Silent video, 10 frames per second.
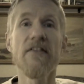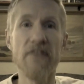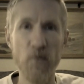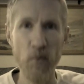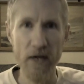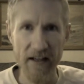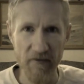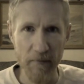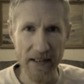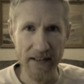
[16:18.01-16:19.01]
that we
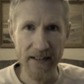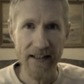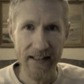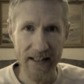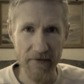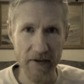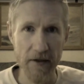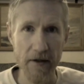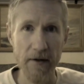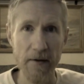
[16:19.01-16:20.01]
have been
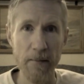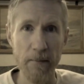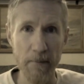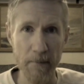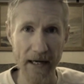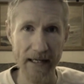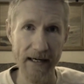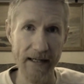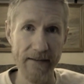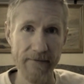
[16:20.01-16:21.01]
given by
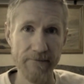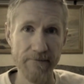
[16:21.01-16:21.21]
God?